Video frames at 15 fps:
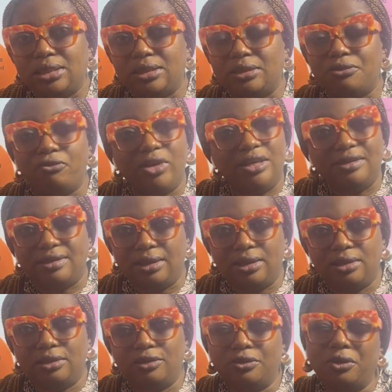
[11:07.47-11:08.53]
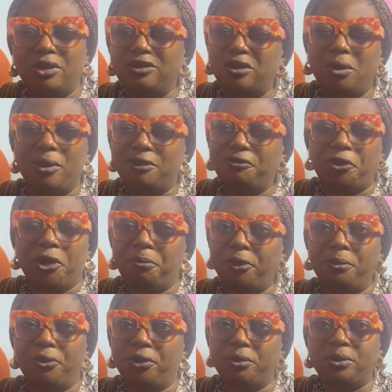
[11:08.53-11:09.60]
reason. So it's always very
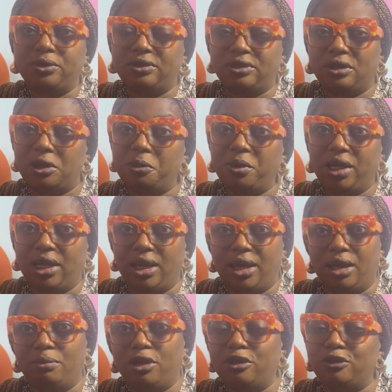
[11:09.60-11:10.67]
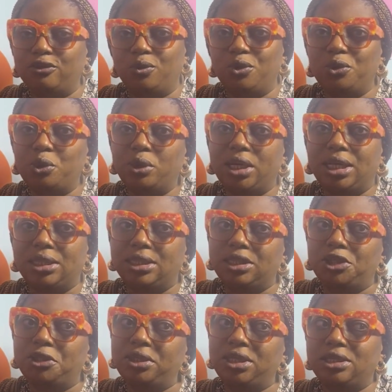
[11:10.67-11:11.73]
memorable to come in here because we know that the
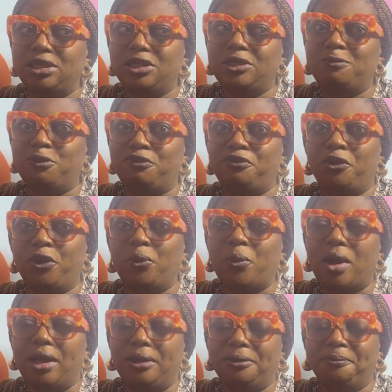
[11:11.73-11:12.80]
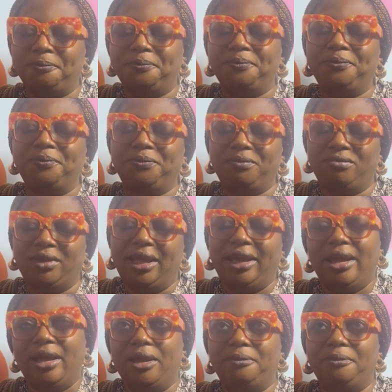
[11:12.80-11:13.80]
journey is just but for a while. Yeah.